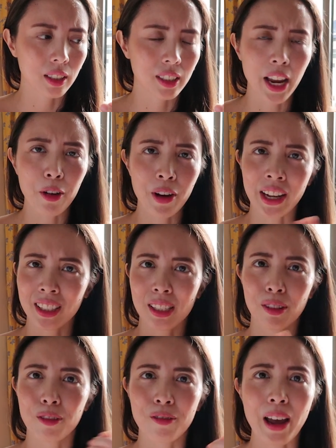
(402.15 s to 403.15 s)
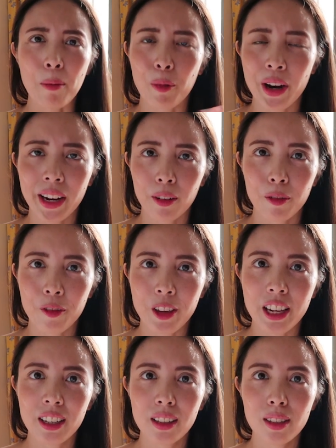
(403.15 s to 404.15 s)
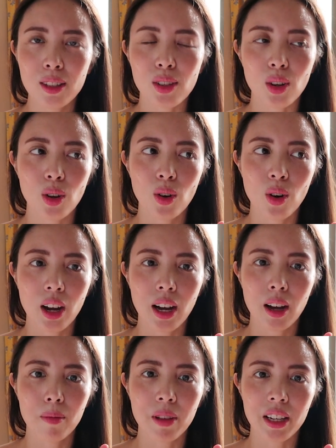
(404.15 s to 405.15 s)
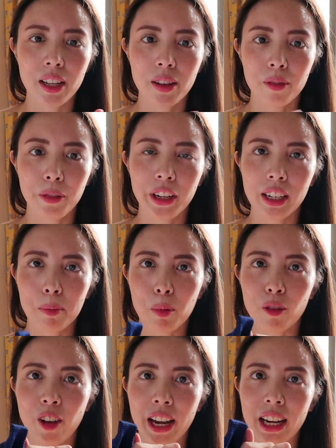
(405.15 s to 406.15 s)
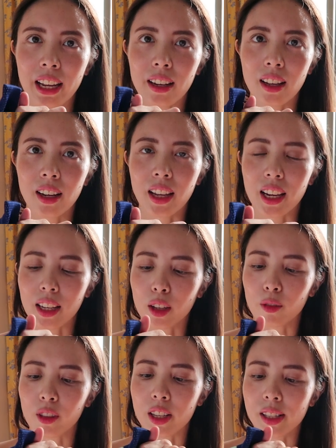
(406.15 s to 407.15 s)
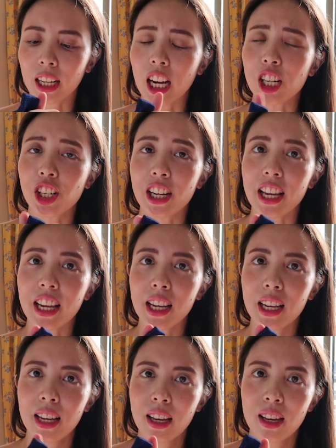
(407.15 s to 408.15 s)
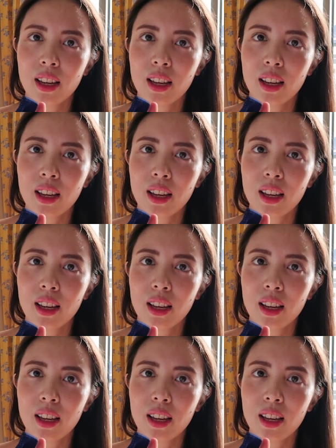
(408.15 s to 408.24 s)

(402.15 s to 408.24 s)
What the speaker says: direct fabric feel, so it didn't really provide any of this cushioning,